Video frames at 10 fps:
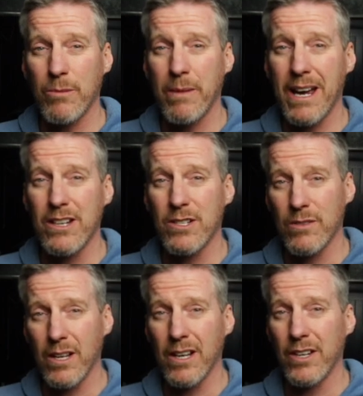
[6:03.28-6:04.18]

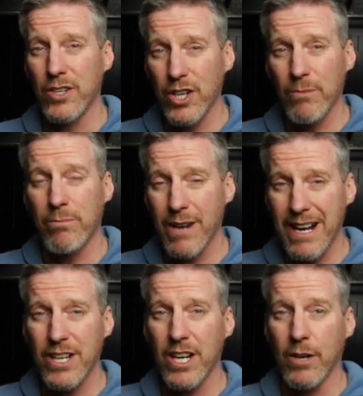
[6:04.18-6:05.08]
£600
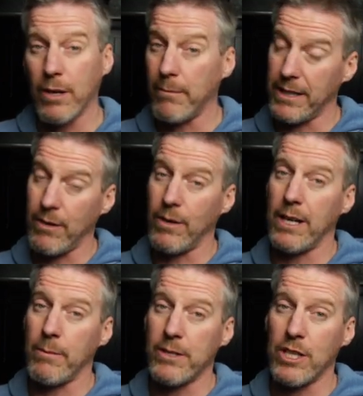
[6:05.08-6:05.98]
brand new. I mean, they're a
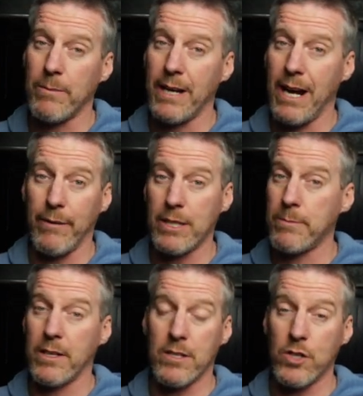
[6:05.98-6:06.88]
little bit cheaper now, and that's
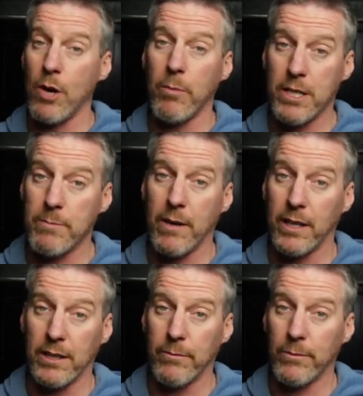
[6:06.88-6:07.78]
because nobody's
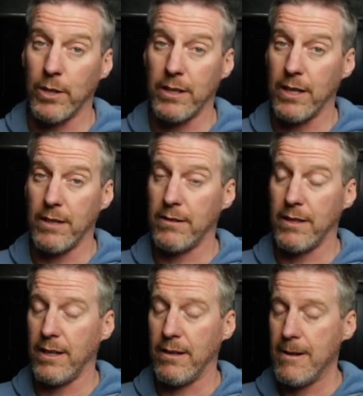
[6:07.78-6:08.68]
buying them, right?
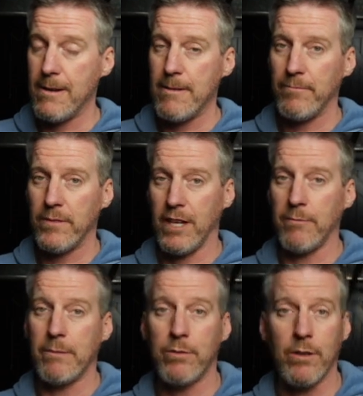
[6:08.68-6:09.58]

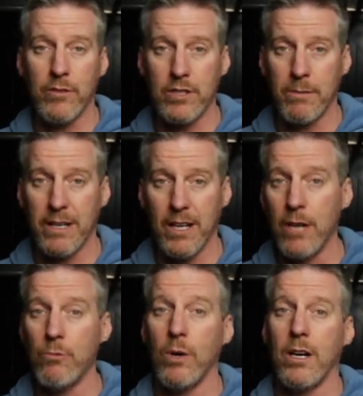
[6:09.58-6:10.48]
They've been proven to be
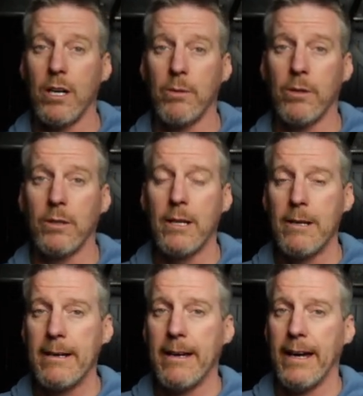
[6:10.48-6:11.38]
unreliable,
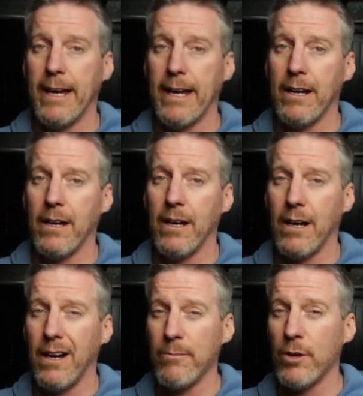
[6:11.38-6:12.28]
and
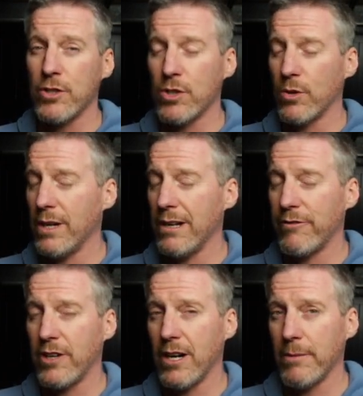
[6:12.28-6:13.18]
I'm not sure
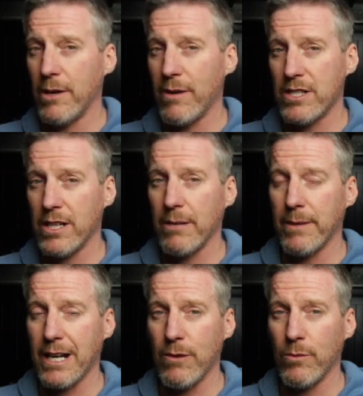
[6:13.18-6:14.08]
if Garmin are actually
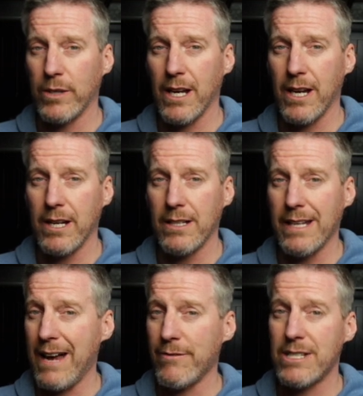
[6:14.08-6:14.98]
coming out with a
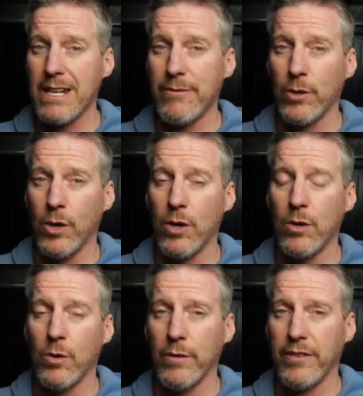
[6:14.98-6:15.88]
Nav 7 or not,
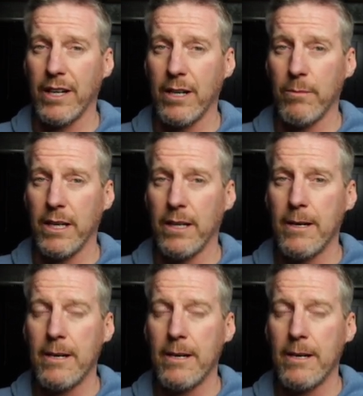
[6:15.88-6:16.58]
or if they're going to be